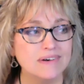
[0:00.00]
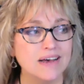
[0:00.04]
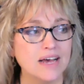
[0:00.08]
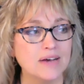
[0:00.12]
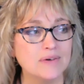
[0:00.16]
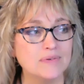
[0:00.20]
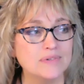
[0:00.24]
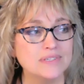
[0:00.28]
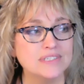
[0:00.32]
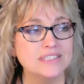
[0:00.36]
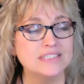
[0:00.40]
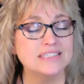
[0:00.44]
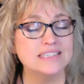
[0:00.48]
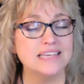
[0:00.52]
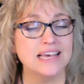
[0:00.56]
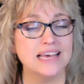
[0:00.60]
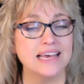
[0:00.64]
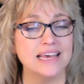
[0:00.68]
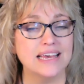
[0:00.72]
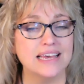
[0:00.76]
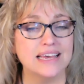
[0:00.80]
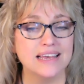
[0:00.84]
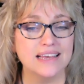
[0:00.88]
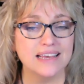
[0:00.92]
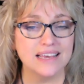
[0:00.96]
I would
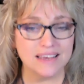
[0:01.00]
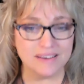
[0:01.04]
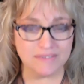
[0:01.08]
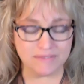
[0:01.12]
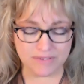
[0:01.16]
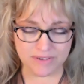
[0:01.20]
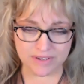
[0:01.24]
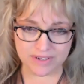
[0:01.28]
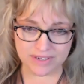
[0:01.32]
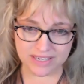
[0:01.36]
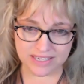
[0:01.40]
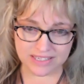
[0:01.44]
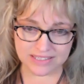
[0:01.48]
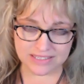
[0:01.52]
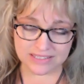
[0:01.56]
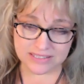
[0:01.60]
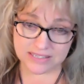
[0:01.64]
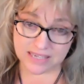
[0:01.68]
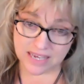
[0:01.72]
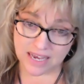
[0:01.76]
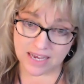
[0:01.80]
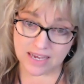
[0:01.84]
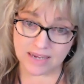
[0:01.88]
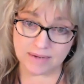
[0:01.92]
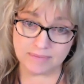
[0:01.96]
say give it's
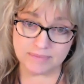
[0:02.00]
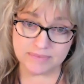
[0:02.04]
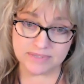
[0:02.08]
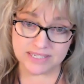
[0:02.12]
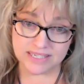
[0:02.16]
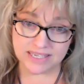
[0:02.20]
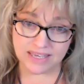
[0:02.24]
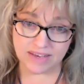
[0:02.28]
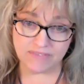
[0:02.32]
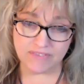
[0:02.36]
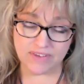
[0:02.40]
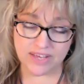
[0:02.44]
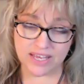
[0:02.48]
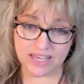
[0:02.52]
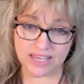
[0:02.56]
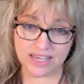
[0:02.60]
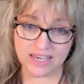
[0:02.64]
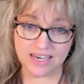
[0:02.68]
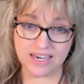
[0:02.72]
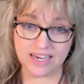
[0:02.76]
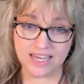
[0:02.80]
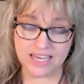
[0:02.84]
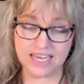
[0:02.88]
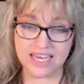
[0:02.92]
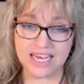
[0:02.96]
time to give
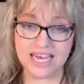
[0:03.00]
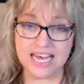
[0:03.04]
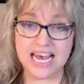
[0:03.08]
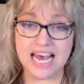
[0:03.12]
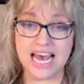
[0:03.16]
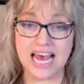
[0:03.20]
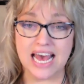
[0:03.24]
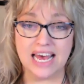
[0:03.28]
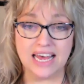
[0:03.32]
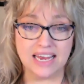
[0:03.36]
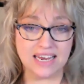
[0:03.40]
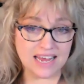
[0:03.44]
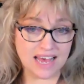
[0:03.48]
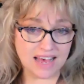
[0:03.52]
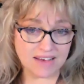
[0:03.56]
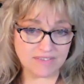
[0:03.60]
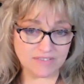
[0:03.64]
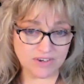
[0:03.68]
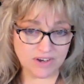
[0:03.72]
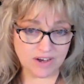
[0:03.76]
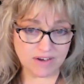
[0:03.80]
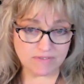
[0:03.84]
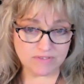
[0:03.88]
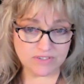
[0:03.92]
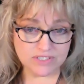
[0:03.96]
in and have
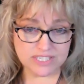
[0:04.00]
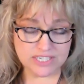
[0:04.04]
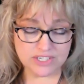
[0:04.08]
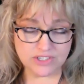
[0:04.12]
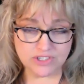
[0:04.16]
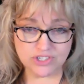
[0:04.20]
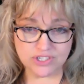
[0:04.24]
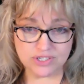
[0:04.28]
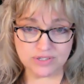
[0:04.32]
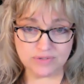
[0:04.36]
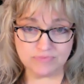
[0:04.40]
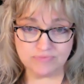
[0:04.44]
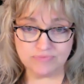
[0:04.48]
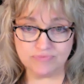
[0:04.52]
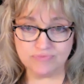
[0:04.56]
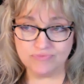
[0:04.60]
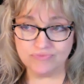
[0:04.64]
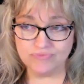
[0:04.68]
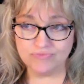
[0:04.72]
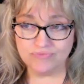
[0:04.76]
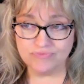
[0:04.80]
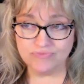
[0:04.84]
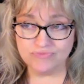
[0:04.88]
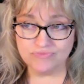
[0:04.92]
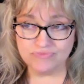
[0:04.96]
a conversation
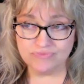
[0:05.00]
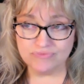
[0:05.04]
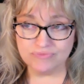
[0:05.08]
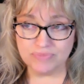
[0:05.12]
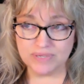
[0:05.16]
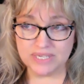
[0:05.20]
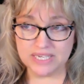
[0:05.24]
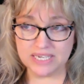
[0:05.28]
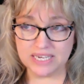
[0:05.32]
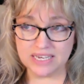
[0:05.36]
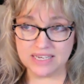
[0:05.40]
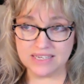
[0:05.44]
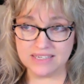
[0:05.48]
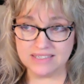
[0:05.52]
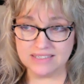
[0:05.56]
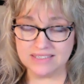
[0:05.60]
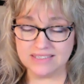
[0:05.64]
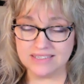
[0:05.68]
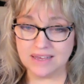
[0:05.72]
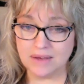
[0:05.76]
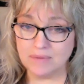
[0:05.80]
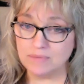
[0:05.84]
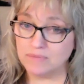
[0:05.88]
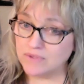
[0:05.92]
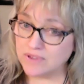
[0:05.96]

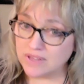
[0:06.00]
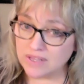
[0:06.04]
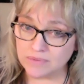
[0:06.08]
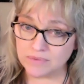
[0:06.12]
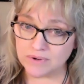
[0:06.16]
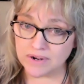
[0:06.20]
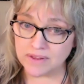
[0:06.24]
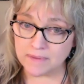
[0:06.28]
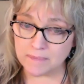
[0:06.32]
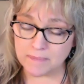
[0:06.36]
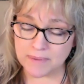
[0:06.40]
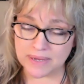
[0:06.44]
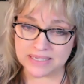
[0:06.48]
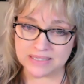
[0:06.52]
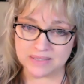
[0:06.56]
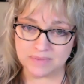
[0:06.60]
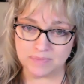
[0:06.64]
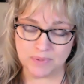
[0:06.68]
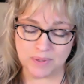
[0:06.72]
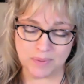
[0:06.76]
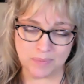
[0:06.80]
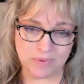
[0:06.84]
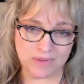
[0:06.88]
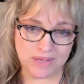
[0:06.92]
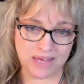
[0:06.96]
because I'm really one of the best
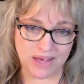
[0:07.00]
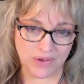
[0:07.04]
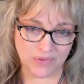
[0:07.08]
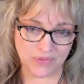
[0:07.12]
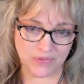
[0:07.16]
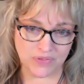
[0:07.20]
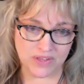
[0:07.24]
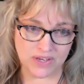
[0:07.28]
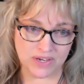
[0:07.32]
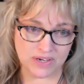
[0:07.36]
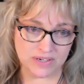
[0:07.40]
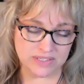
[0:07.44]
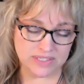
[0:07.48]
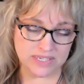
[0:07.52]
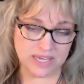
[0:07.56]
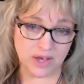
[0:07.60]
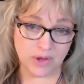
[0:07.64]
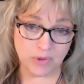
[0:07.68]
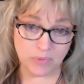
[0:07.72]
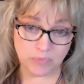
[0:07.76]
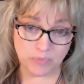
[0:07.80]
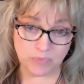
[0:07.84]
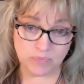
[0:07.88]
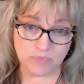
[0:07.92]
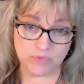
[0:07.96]
people out there to
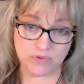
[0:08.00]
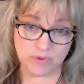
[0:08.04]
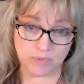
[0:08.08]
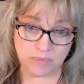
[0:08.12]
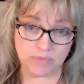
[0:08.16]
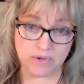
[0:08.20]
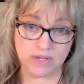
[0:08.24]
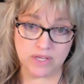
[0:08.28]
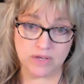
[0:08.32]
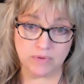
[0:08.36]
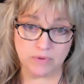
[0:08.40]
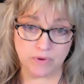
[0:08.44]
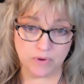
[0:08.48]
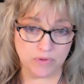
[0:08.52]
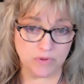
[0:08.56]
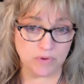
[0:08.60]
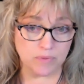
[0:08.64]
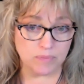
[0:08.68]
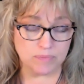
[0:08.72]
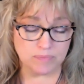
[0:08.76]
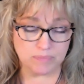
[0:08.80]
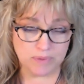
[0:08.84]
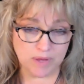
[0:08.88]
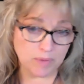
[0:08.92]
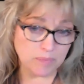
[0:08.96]
help somebody grow
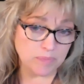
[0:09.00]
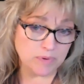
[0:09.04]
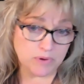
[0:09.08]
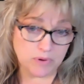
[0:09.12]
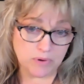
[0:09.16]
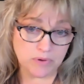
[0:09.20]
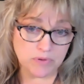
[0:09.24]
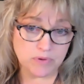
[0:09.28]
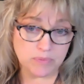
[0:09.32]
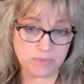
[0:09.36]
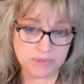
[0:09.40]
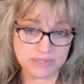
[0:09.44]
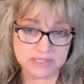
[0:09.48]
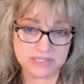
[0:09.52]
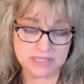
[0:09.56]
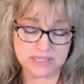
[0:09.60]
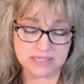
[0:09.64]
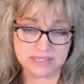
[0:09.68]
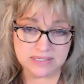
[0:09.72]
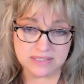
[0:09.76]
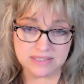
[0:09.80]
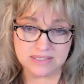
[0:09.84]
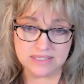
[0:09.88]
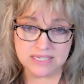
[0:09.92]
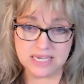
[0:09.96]
their help you grow their
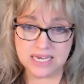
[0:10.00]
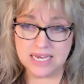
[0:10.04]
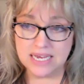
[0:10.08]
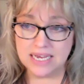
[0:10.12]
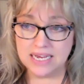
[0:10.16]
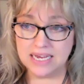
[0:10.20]
business.